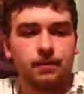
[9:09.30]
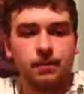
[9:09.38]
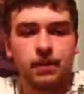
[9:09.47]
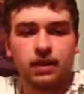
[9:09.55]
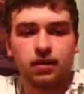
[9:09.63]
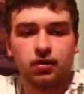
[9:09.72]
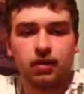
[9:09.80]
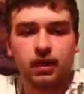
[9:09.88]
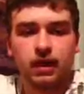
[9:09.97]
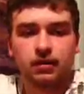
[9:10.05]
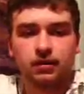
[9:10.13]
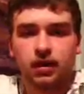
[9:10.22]
Being a green
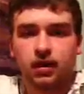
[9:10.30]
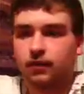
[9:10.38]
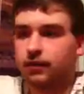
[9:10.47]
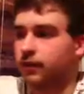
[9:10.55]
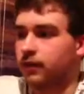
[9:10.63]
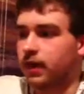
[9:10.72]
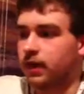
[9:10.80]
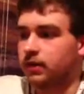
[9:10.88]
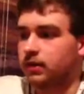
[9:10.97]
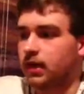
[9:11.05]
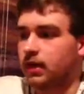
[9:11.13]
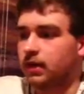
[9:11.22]
gas gun,
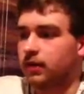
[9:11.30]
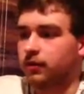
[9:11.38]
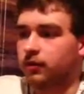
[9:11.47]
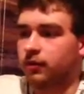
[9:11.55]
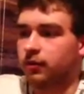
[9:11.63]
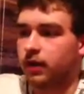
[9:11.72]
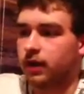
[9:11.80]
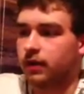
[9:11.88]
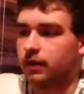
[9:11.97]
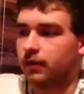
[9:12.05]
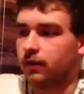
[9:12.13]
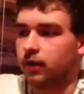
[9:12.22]
extended
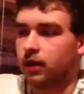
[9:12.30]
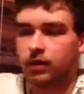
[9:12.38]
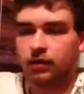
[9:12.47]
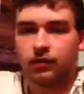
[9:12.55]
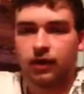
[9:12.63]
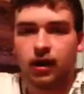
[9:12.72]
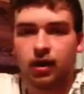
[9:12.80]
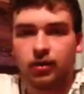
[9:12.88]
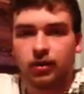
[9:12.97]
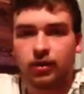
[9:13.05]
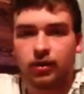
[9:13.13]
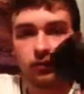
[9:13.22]
full auto fire
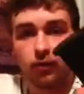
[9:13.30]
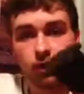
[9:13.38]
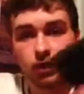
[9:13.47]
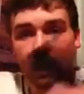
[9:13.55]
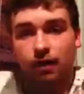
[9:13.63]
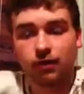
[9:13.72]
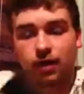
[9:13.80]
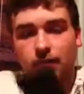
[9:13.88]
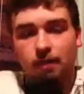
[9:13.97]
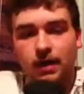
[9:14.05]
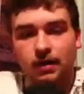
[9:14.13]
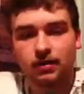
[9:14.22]
with the 48 round
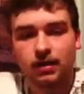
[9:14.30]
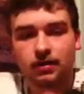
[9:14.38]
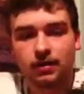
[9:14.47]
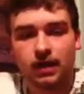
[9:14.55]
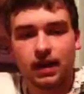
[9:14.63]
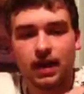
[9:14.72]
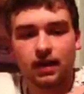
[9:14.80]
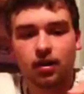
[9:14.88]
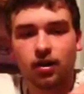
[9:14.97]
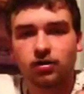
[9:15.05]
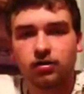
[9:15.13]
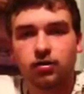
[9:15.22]
magazines, it can
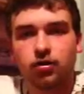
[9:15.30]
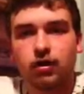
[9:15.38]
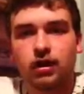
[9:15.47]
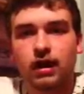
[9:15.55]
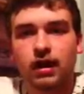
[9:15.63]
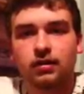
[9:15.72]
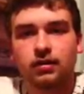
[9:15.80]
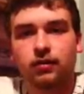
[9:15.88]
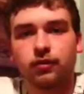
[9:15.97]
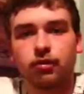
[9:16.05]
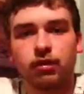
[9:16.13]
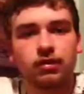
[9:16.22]
cause your green gas to
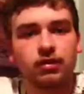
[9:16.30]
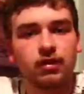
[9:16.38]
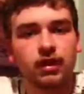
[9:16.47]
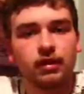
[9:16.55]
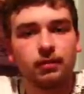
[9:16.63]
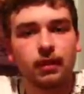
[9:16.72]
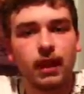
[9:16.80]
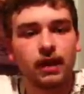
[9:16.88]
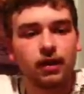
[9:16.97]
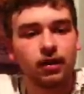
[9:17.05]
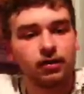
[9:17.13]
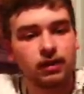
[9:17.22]
freeze inside the
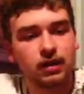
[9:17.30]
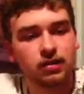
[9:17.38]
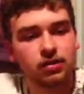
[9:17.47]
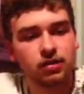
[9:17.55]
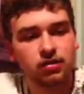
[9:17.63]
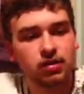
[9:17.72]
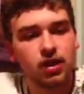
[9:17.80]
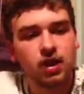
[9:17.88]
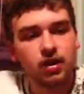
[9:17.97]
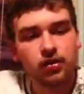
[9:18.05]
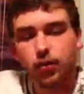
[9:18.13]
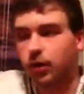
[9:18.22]
mag, causing issues.
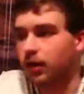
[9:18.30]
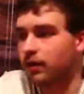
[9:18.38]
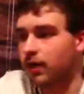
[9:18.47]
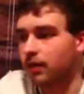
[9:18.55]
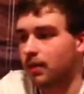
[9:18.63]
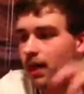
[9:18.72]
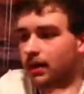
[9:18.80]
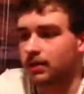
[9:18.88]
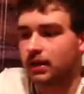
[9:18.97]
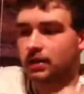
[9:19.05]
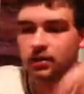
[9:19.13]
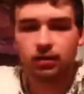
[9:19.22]
20 round mags,
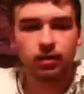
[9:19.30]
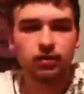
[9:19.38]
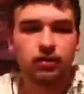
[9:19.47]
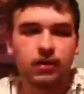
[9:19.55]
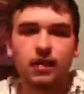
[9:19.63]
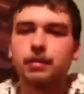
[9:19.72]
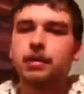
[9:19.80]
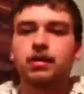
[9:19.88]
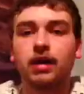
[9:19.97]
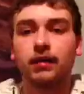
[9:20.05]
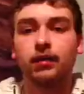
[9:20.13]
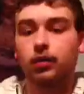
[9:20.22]
it gets close to that, but you
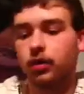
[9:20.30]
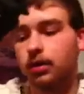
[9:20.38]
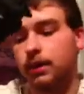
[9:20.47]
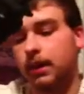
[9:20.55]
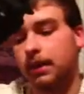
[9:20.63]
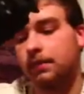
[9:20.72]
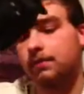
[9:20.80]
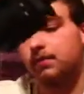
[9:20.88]
don't have to worry about it.